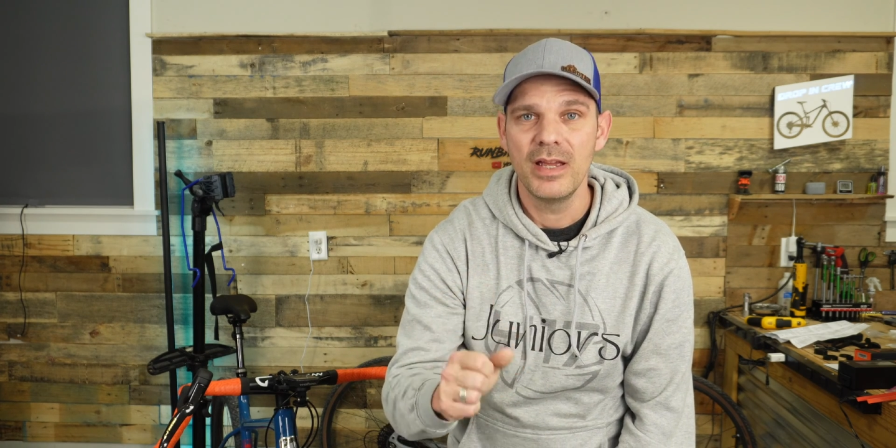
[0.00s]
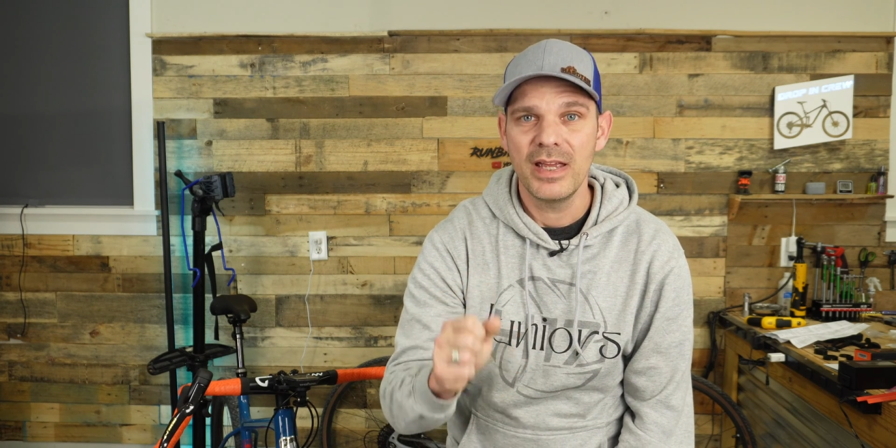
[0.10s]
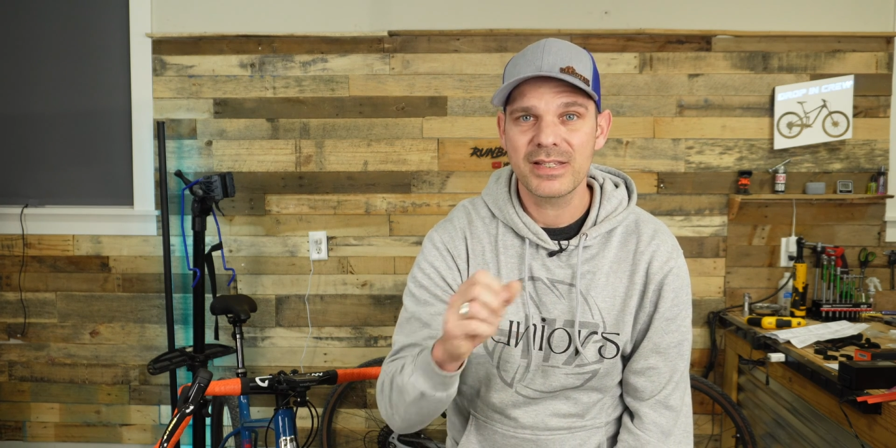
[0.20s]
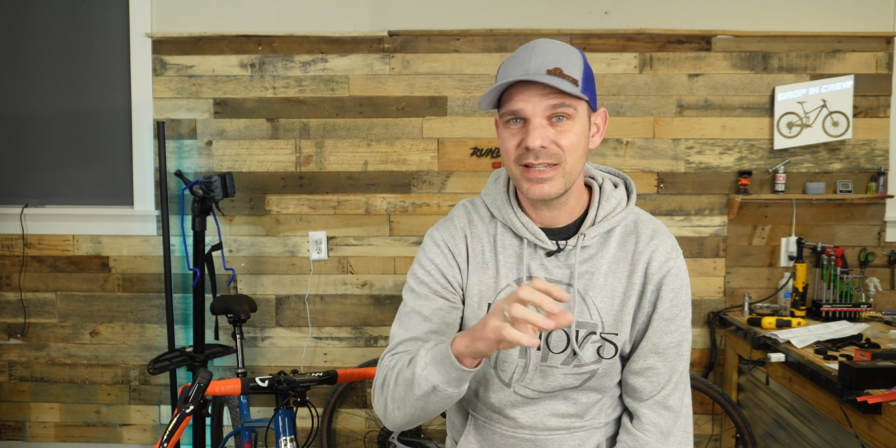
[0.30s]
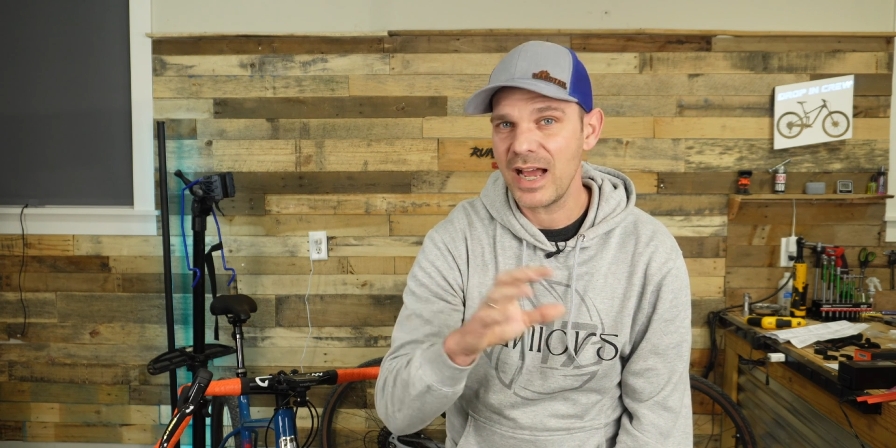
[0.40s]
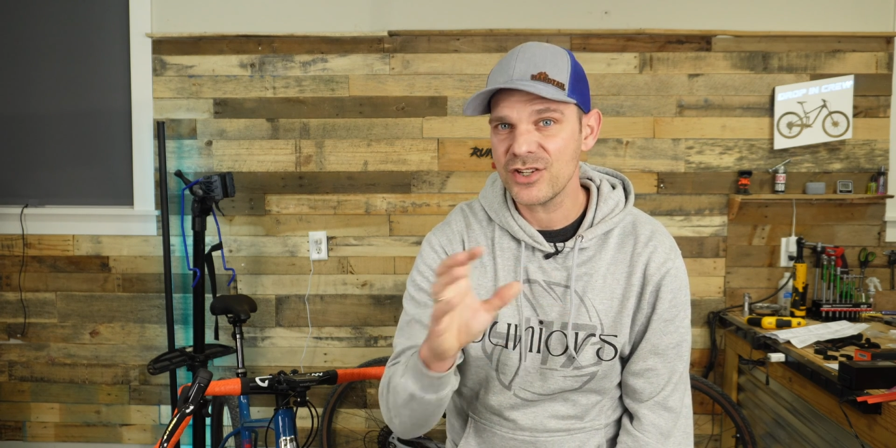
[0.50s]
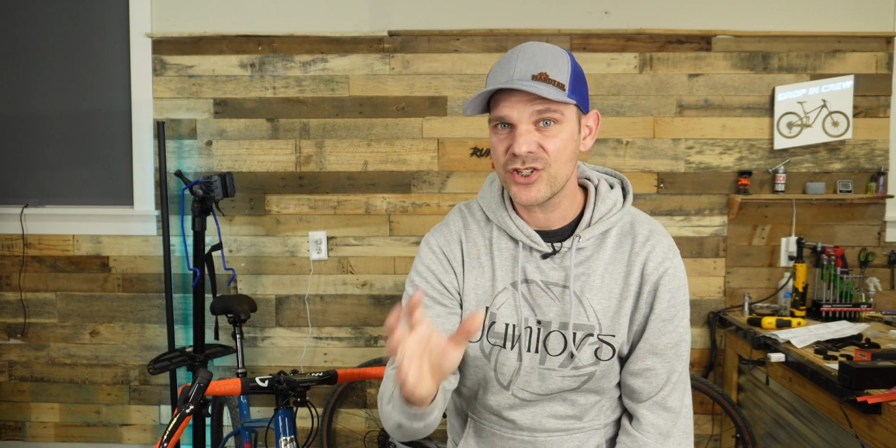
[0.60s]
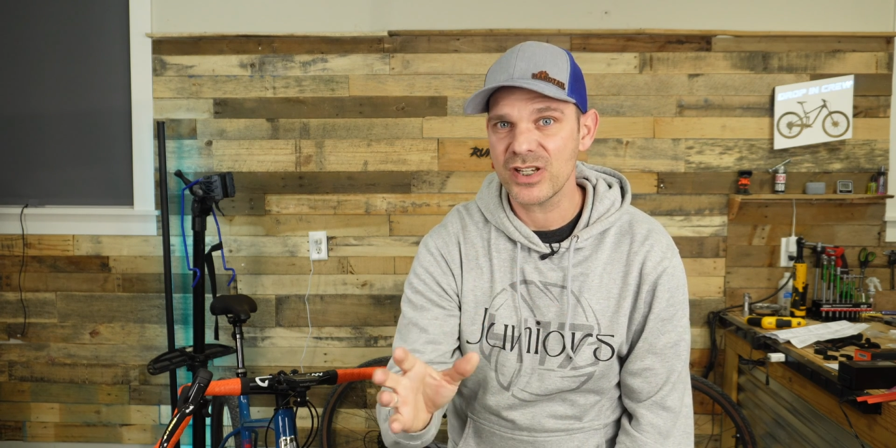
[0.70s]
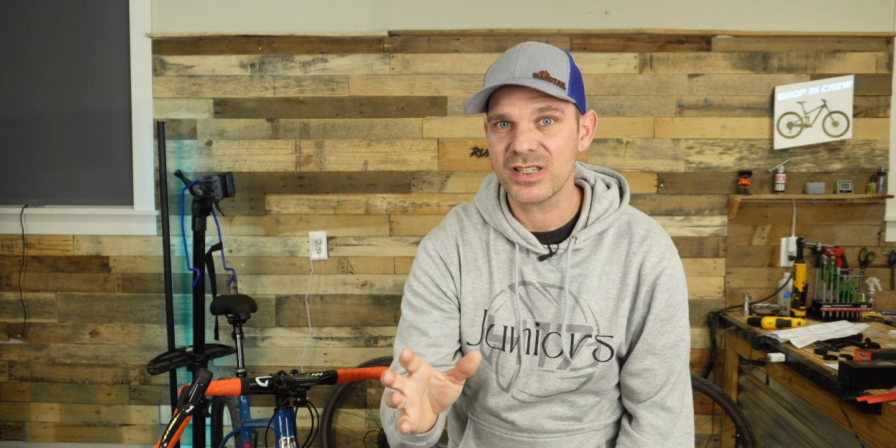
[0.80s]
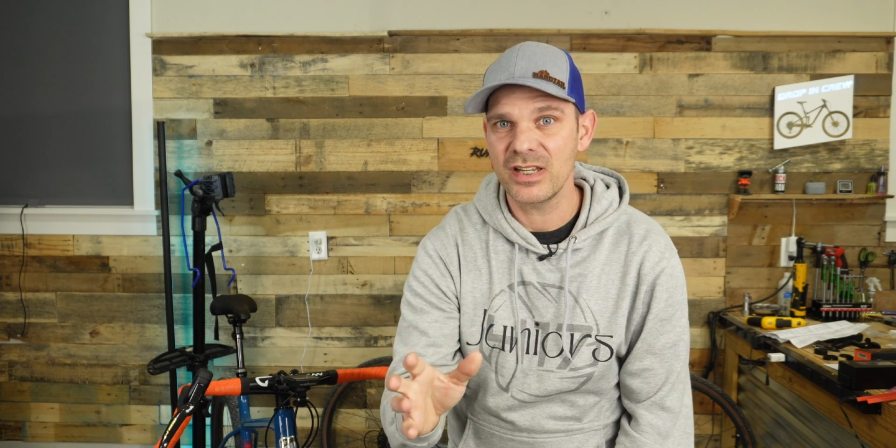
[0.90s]
is not
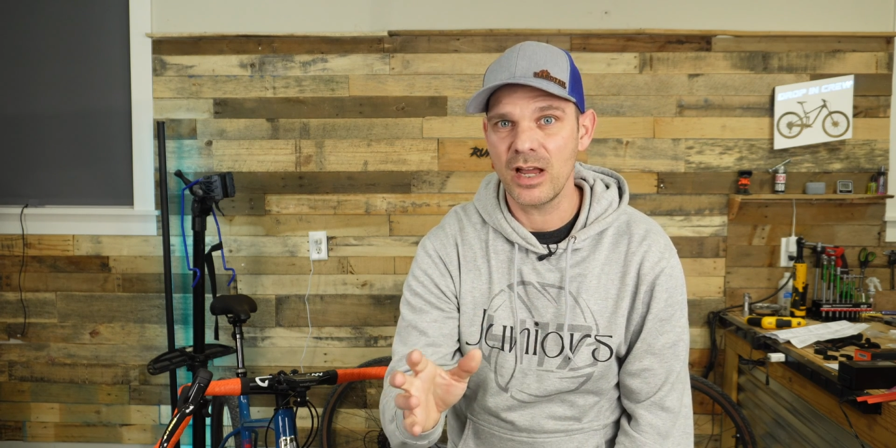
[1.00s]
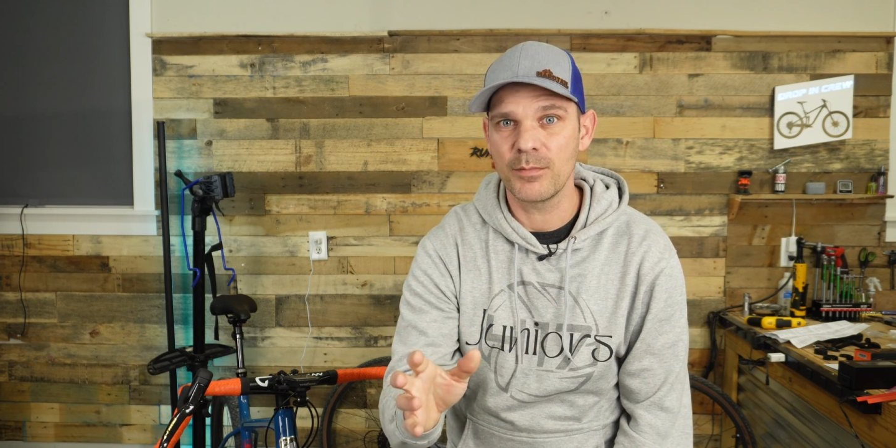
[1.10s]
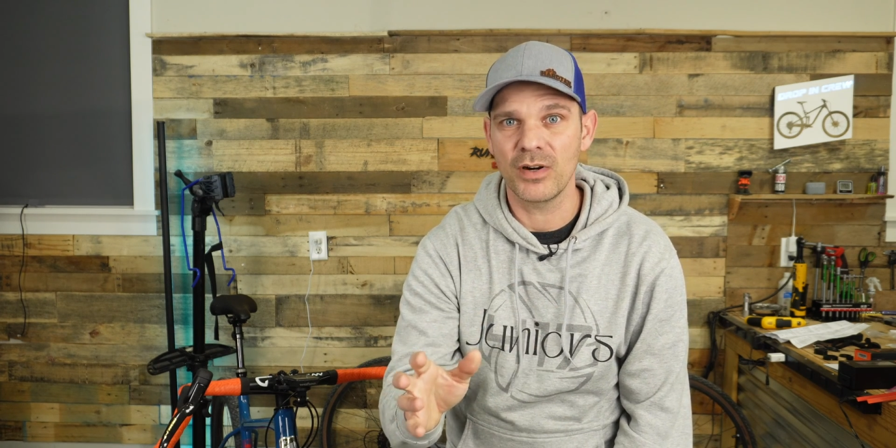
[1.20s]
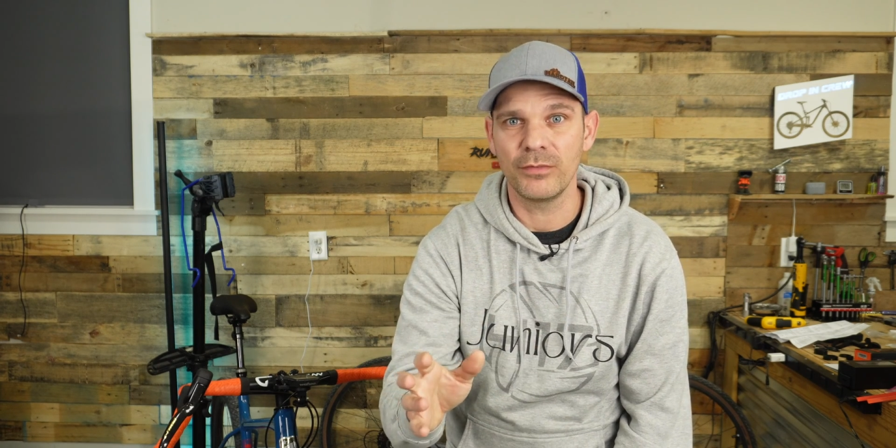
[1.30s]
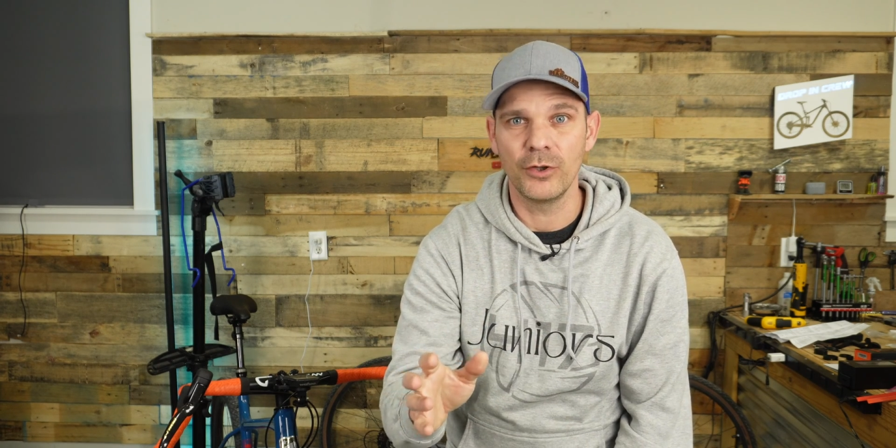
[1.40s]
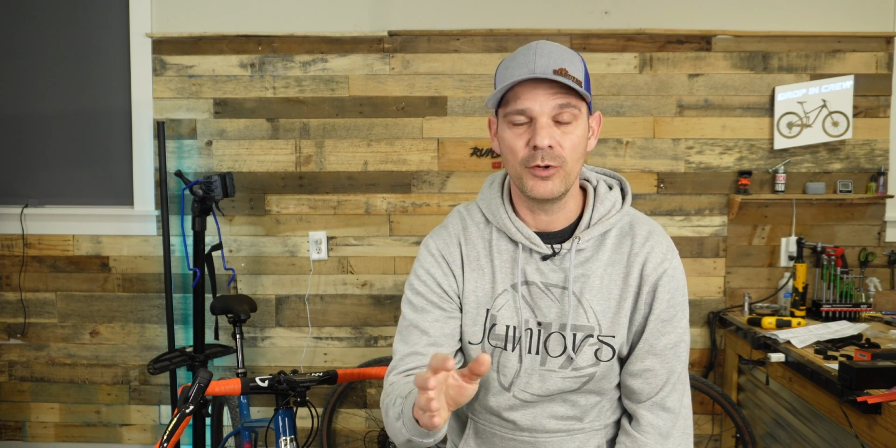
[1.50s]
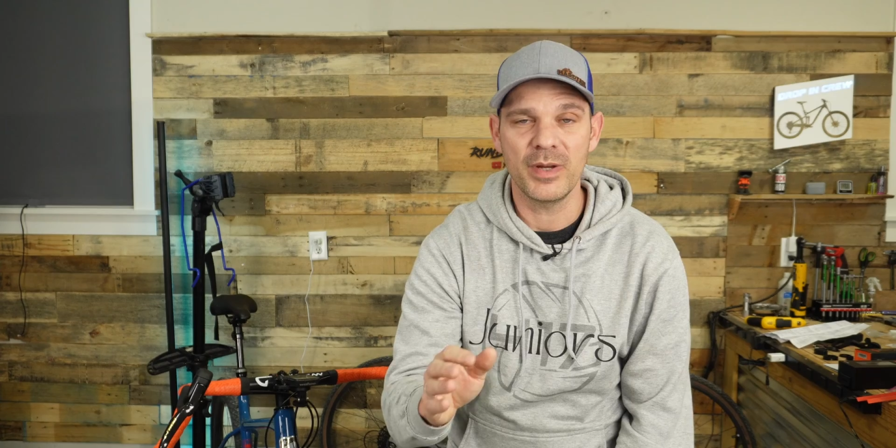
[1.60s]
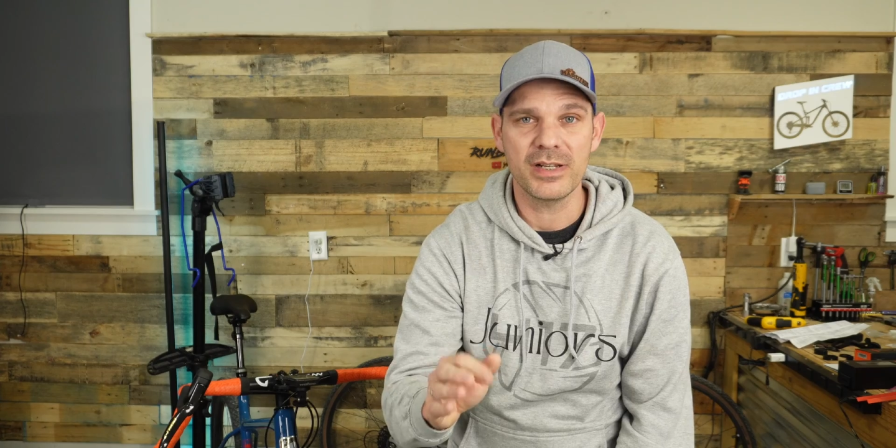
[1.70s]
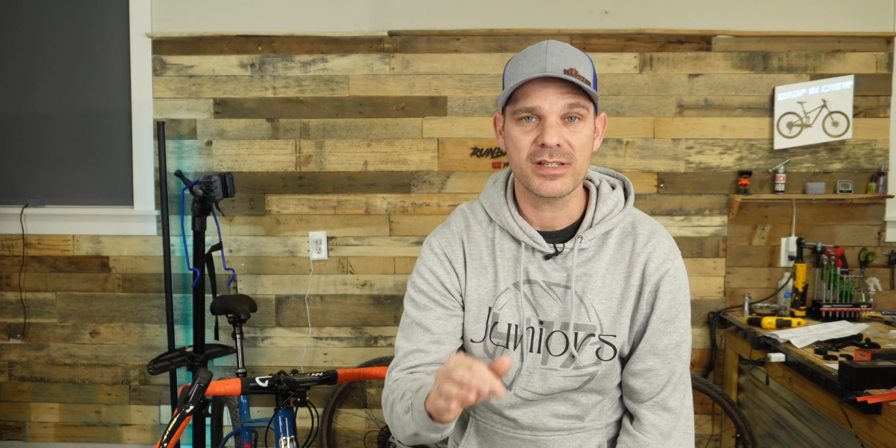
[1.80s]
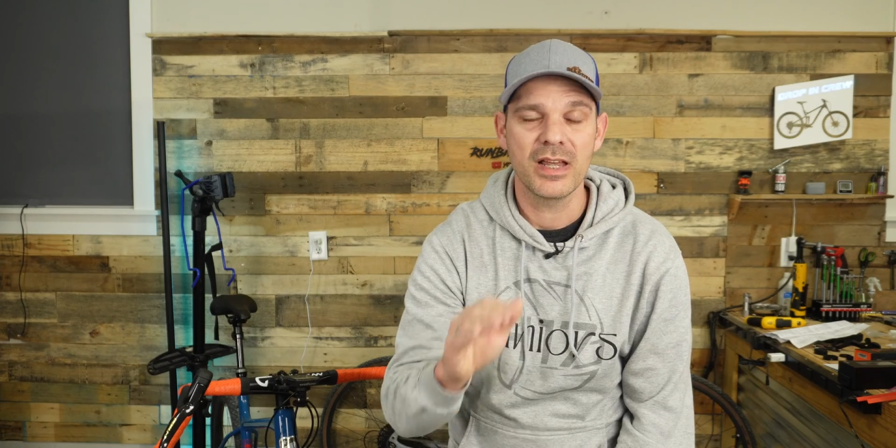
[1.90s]
just the number of
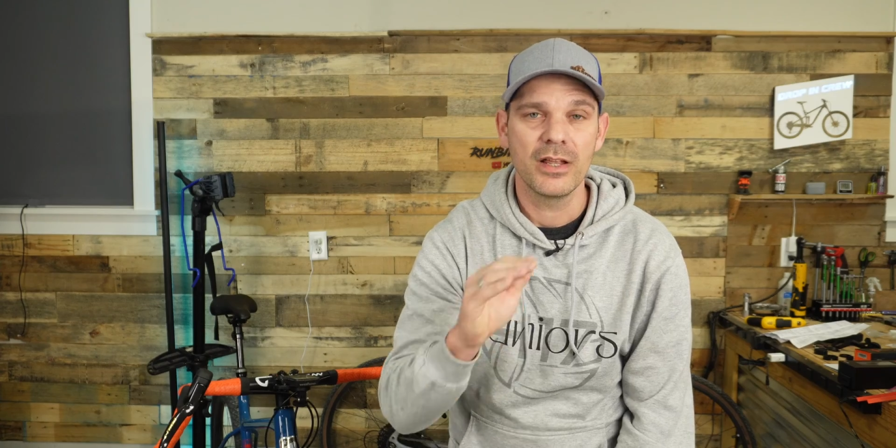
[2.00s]
lumens.